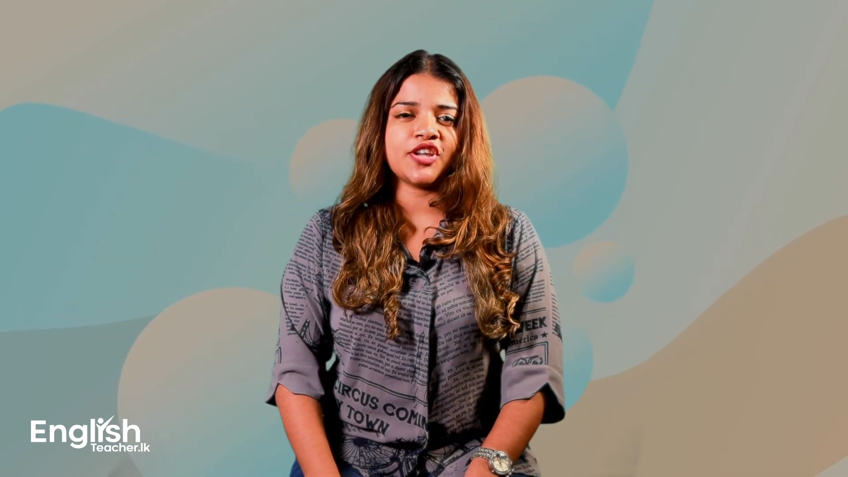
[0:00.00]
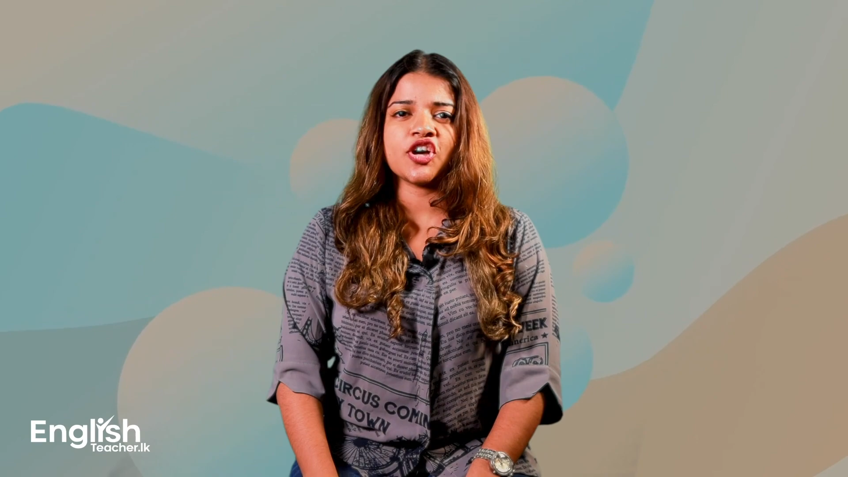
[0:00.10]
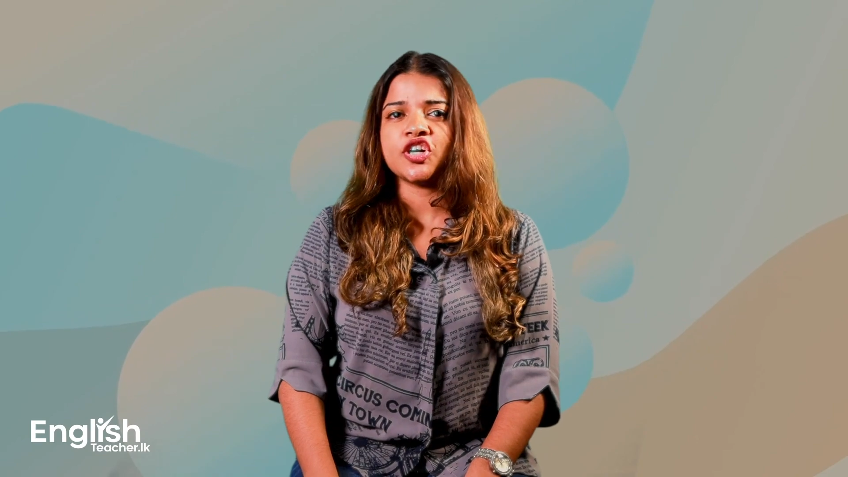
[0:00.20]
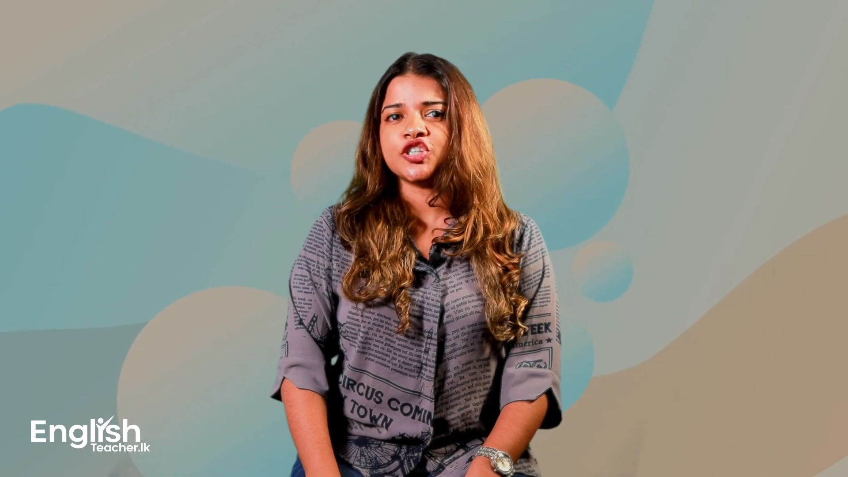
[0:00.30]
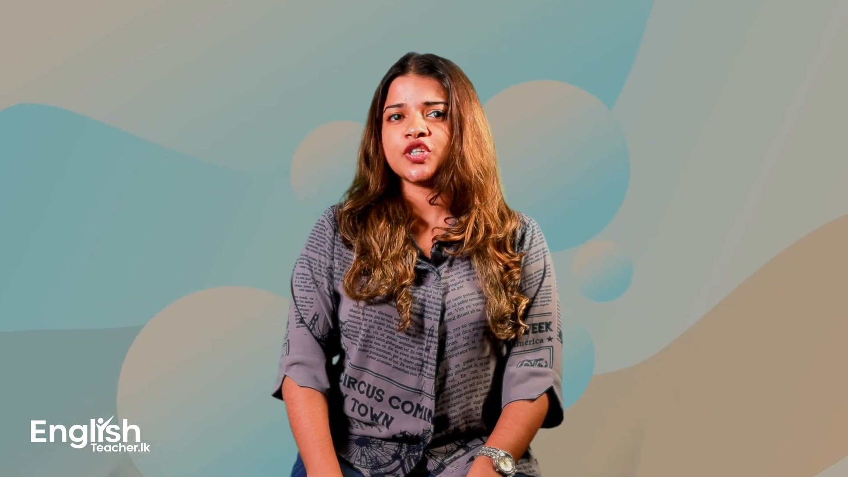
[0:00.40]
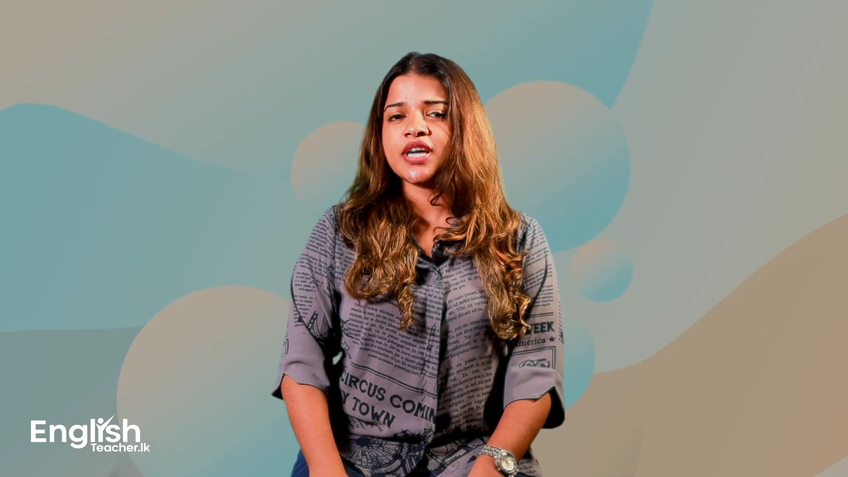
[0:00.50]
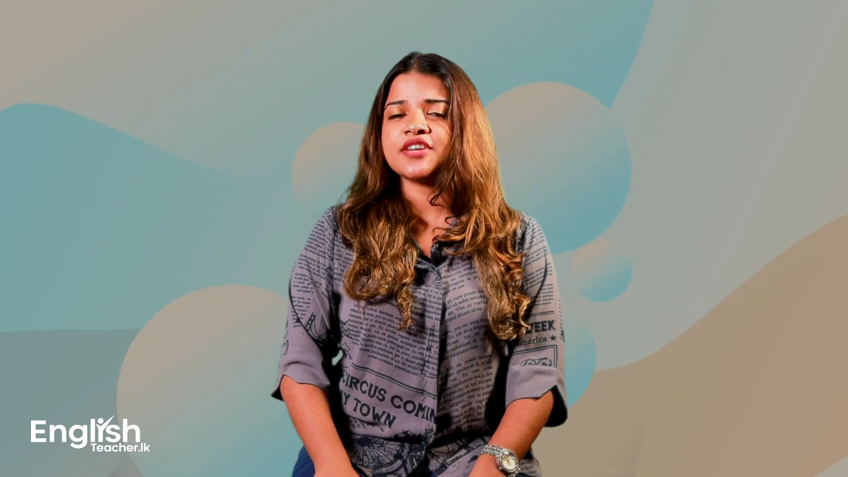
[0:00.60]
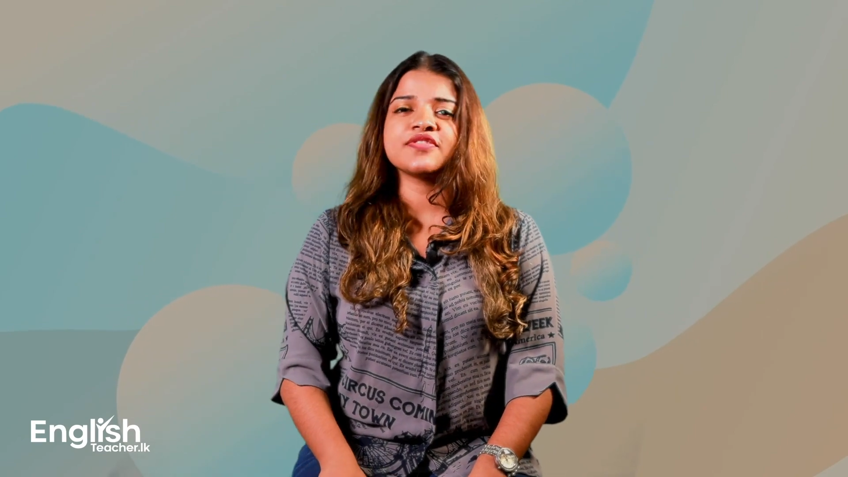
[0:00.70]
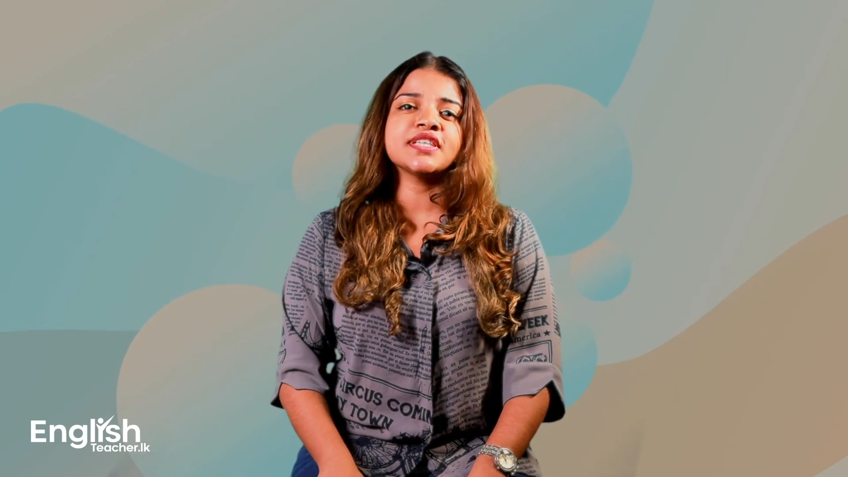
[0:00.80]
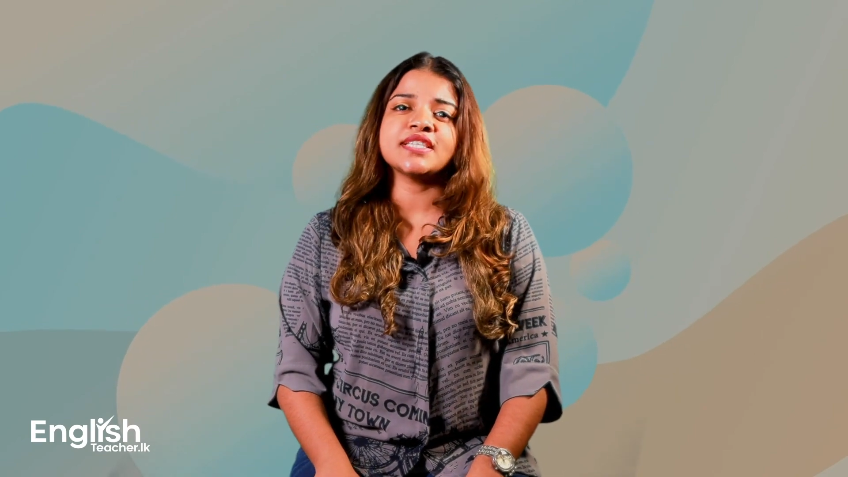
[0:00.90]
you are going to
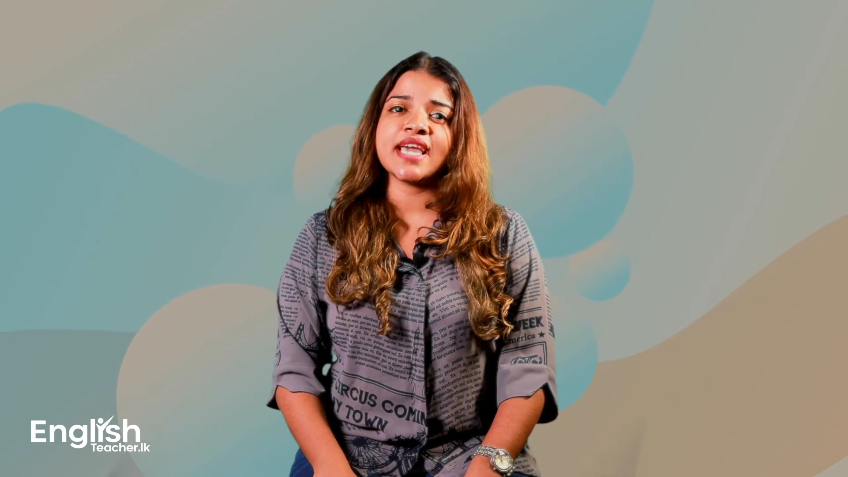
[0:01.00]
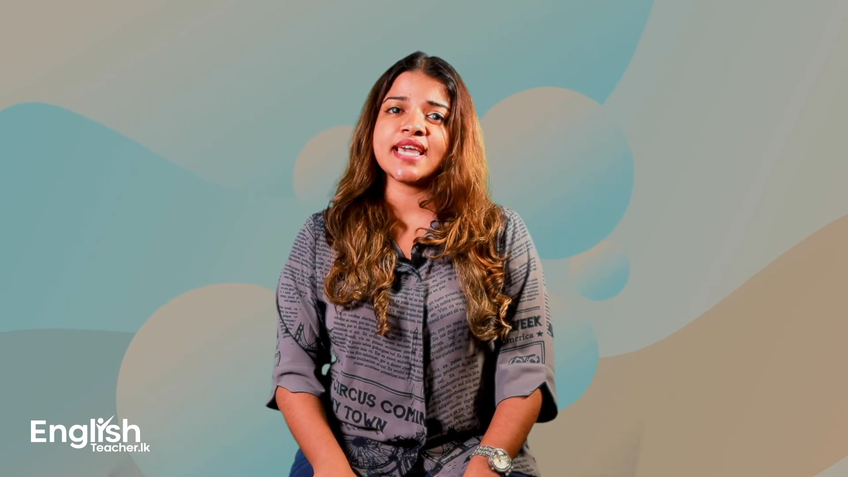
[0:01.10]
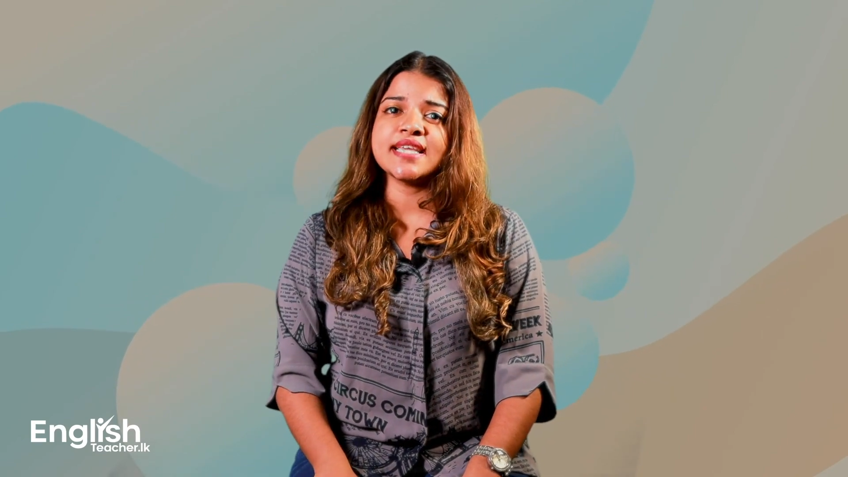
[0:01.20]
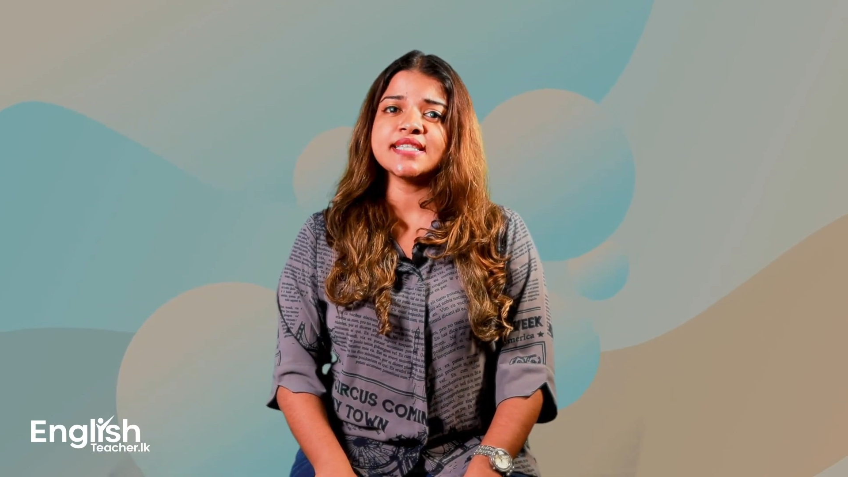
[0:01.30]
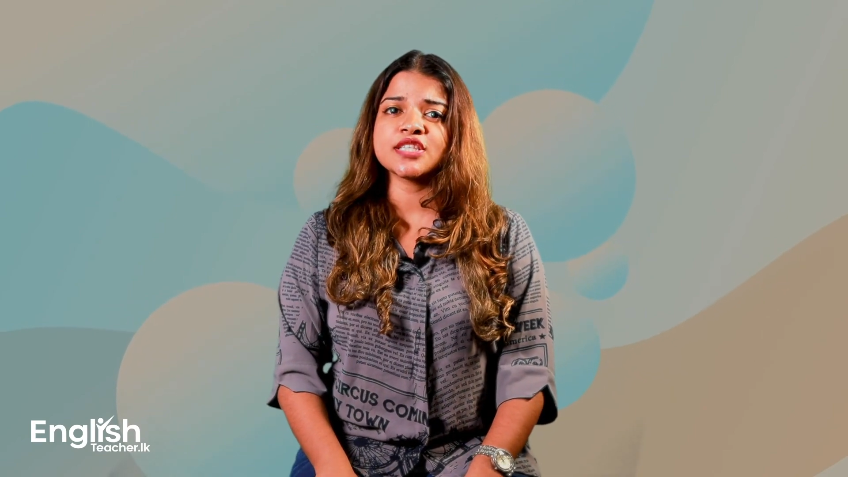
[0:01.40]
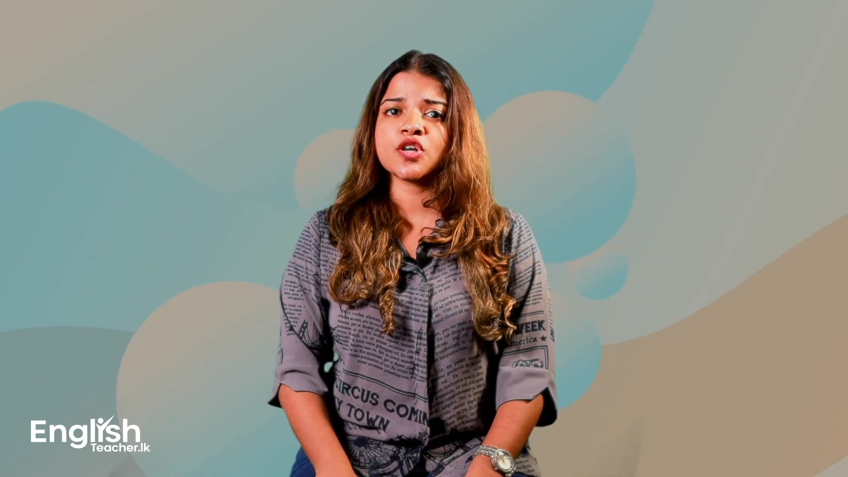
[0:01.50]
learn for the day is